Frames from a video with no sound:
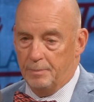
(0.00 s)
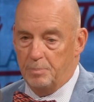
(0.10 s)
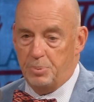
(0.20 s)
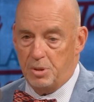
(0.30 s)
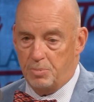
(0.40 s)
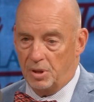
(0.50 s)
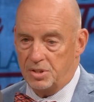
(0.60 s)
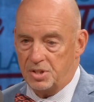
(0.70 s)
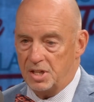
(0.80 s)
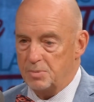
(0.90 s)
pupil
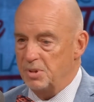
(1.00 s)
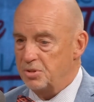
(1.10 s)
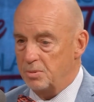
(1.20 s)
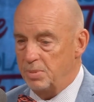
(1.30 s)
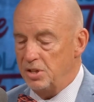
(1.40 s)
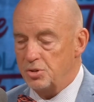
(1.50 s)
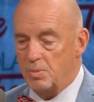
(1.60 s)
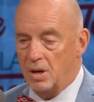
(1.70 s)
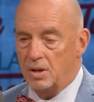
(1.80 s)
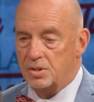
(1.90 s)
assessments or
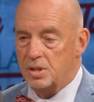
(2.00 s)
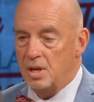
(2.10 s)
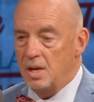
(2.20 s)
benchmarks.